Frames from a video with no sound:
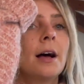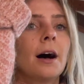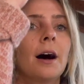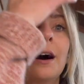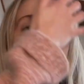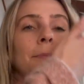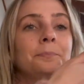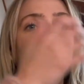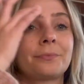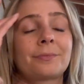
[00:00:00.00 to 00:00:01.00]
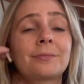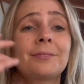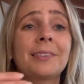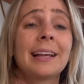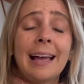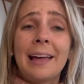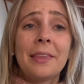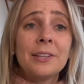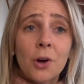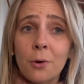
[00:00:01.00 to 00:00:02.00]
And
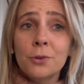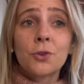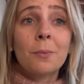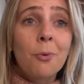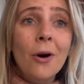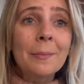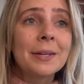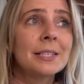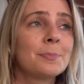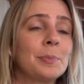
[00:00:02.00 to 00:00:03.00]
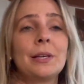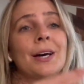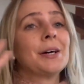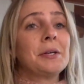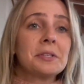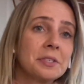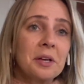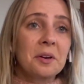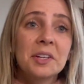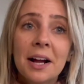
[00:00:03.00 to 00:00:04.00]
they don't do appointments because
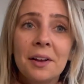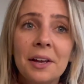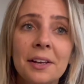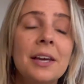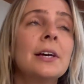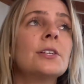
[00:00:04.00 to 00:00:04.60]
they're Italian.